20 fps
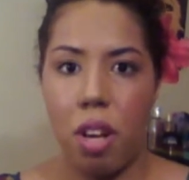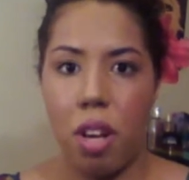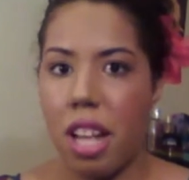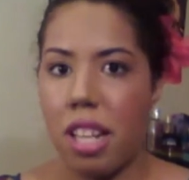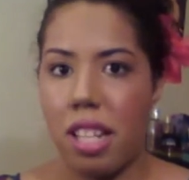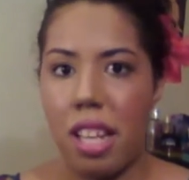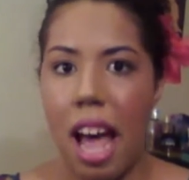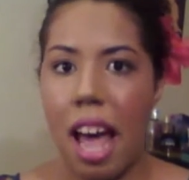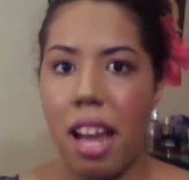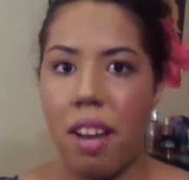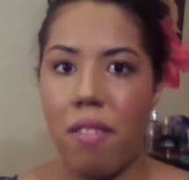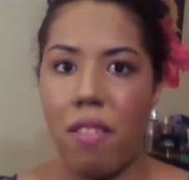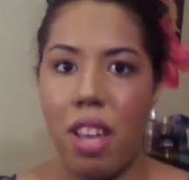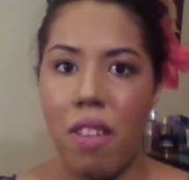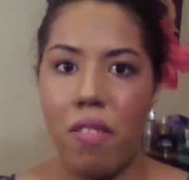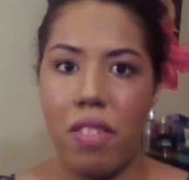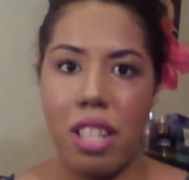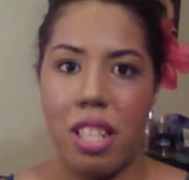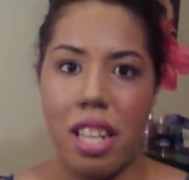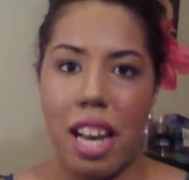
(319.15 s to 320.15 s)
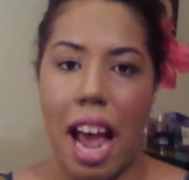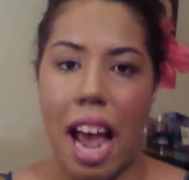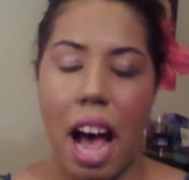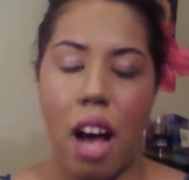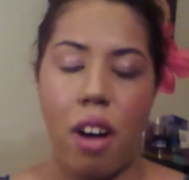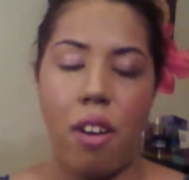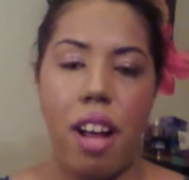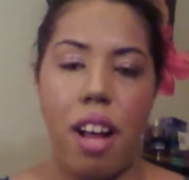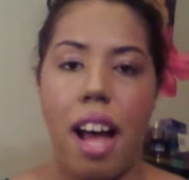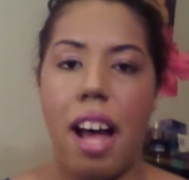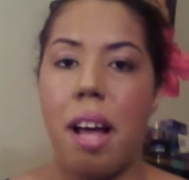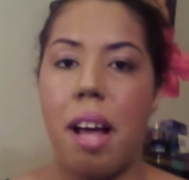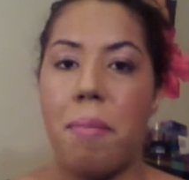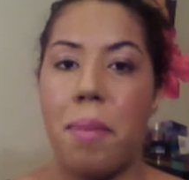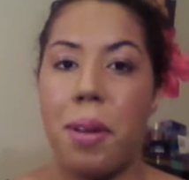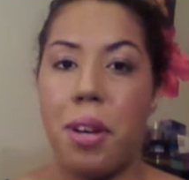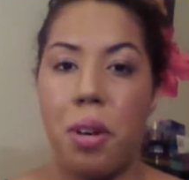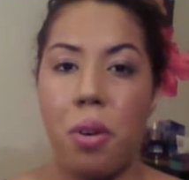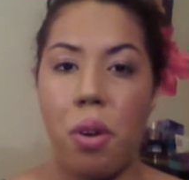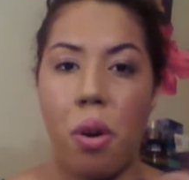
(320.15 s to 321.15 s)
it kind of evens it out,
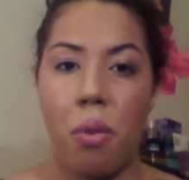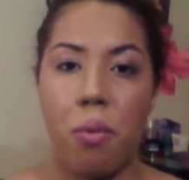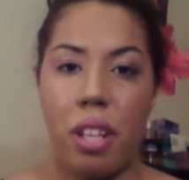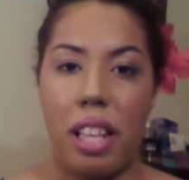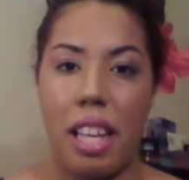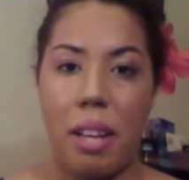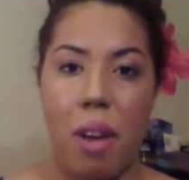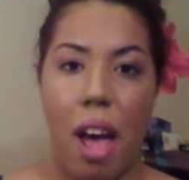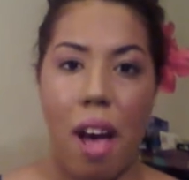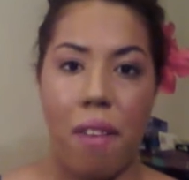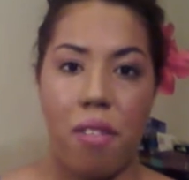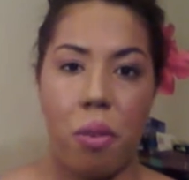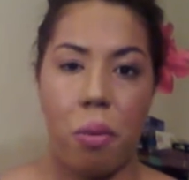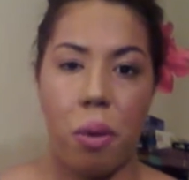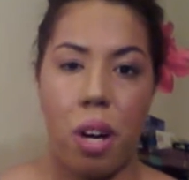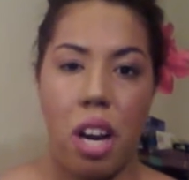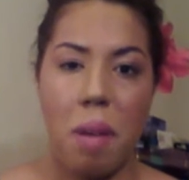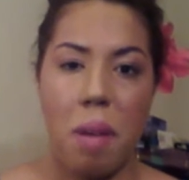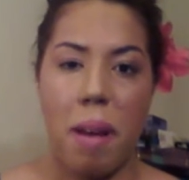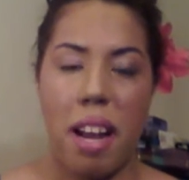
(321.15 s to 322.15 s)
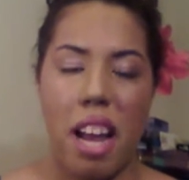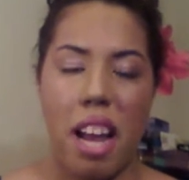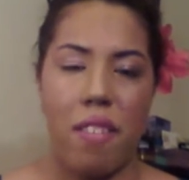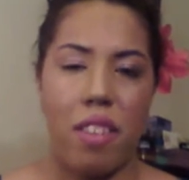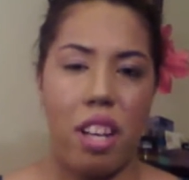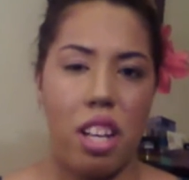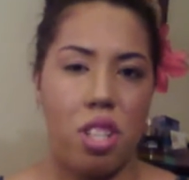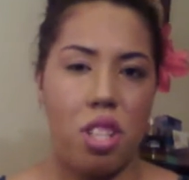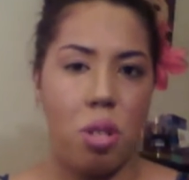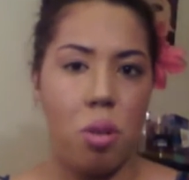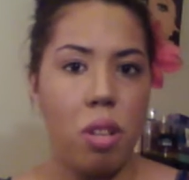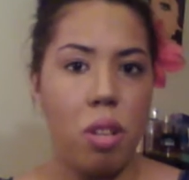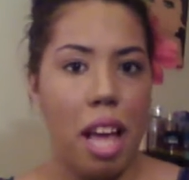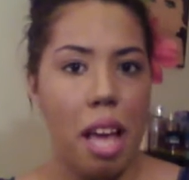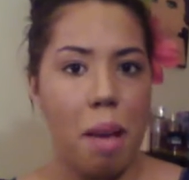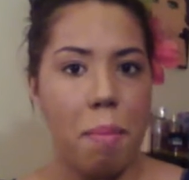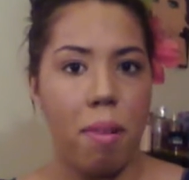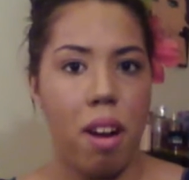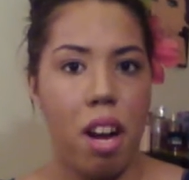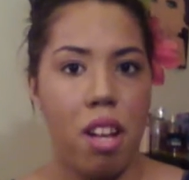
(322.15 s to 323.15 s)
and you don't really have to worry about having a too
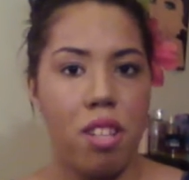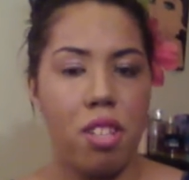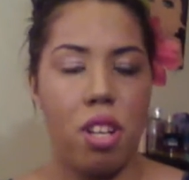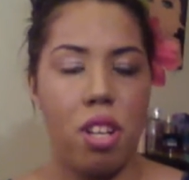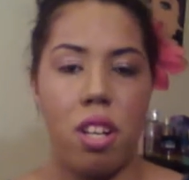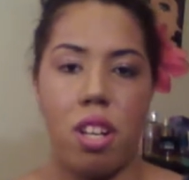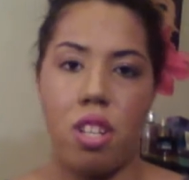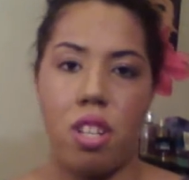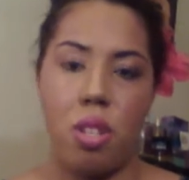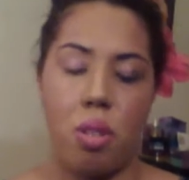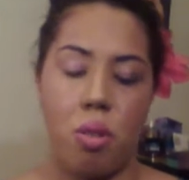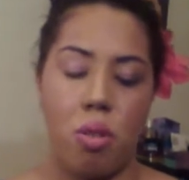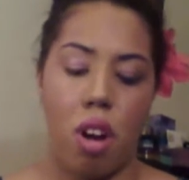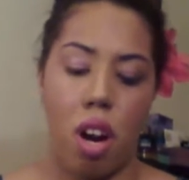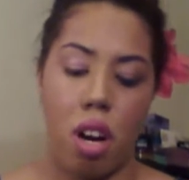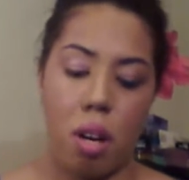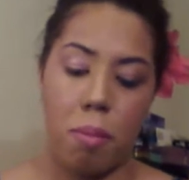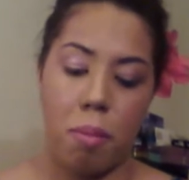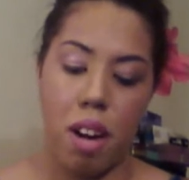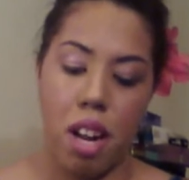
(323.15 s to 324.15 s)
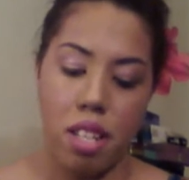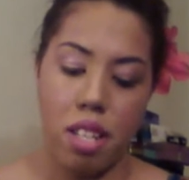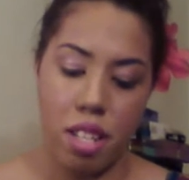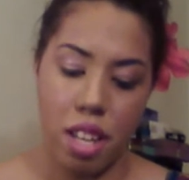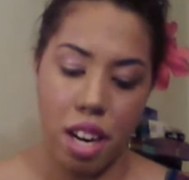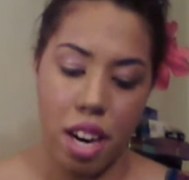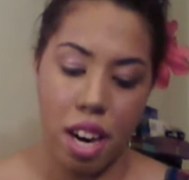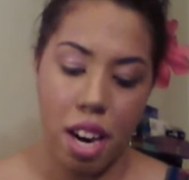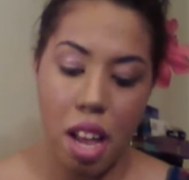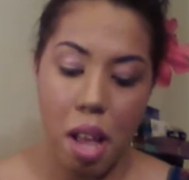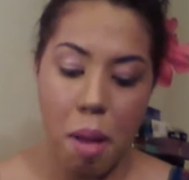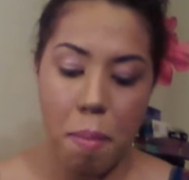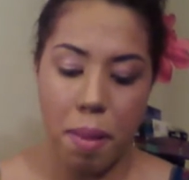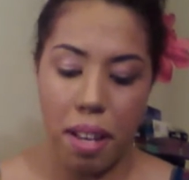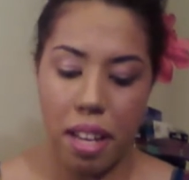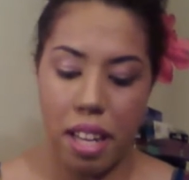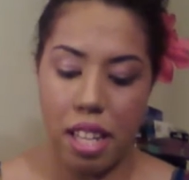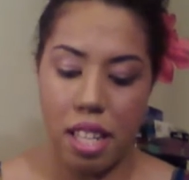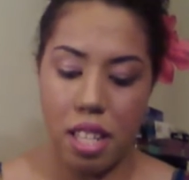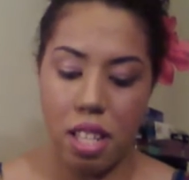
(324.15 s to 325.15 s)
light bronzer or a too dark bronzer,
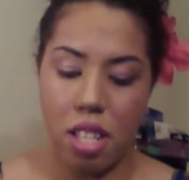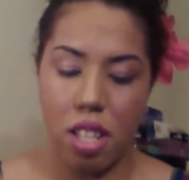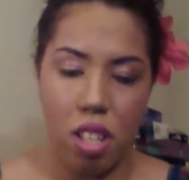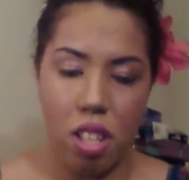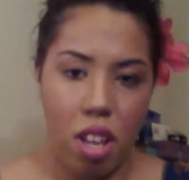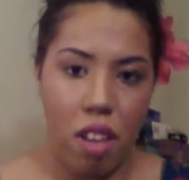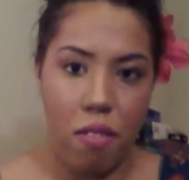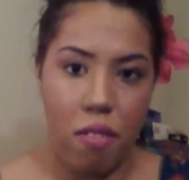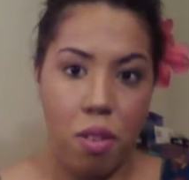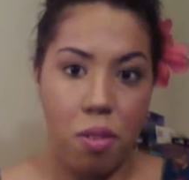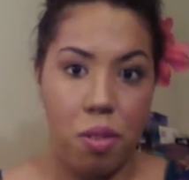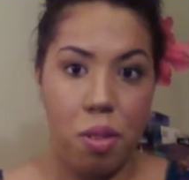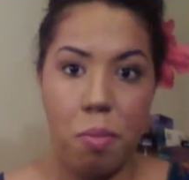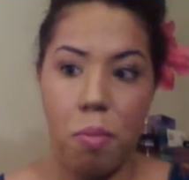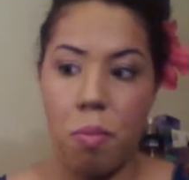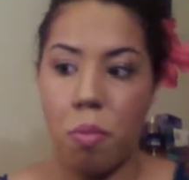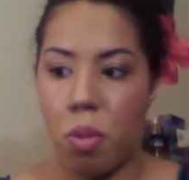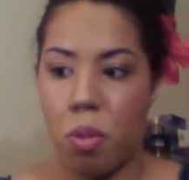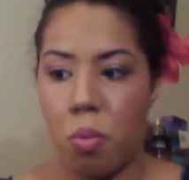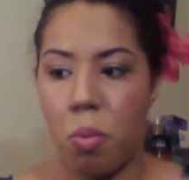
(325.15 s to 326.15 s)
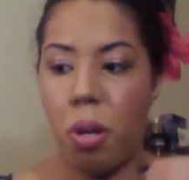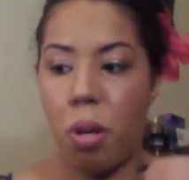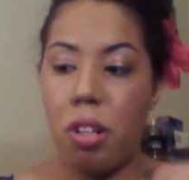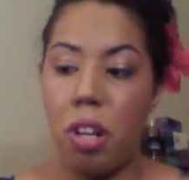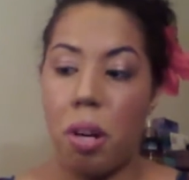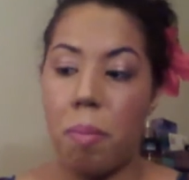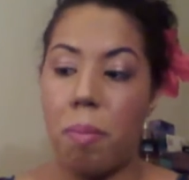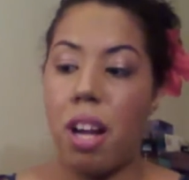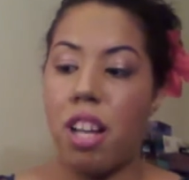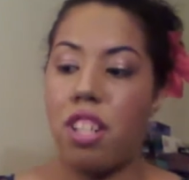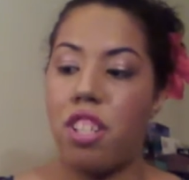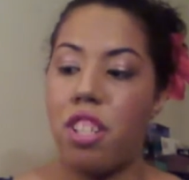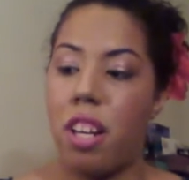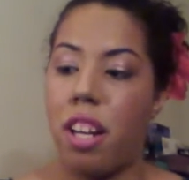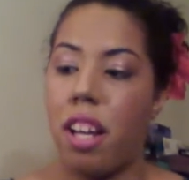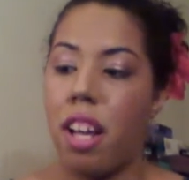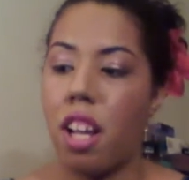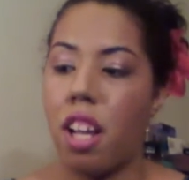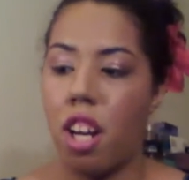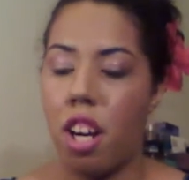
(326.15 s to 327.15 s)
because if you swirl your brush in
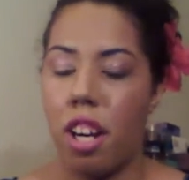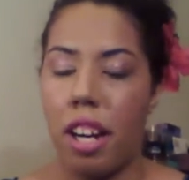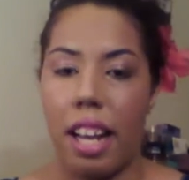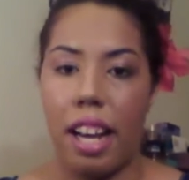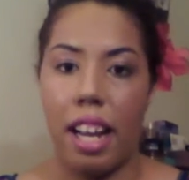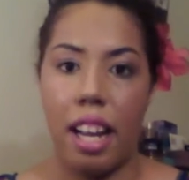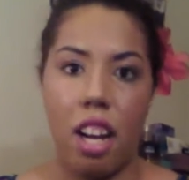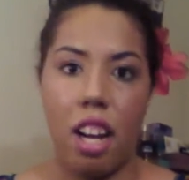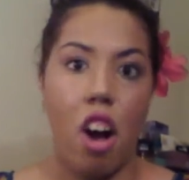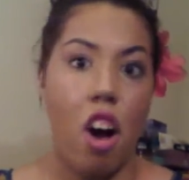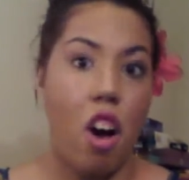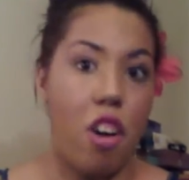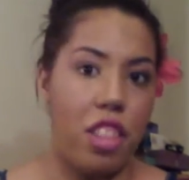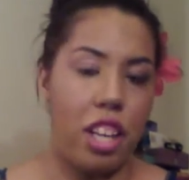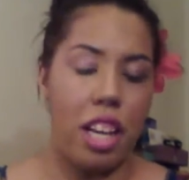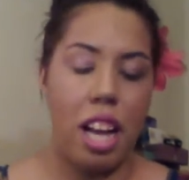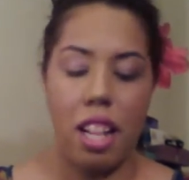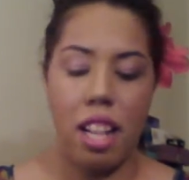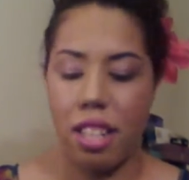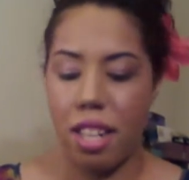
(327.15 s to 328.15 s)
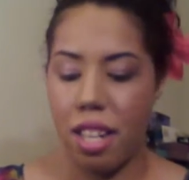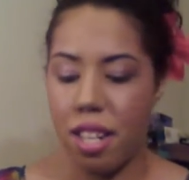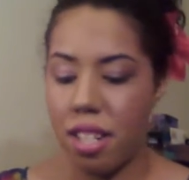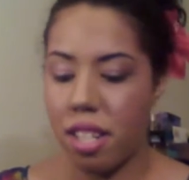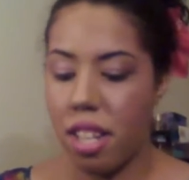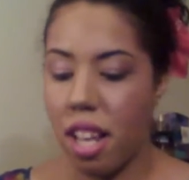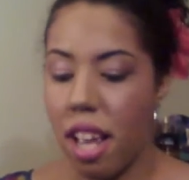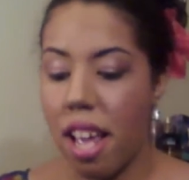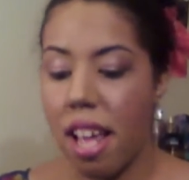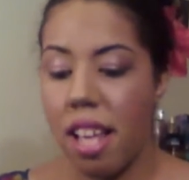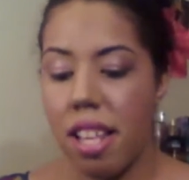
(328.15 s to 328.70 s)
it, you're getting all the colors.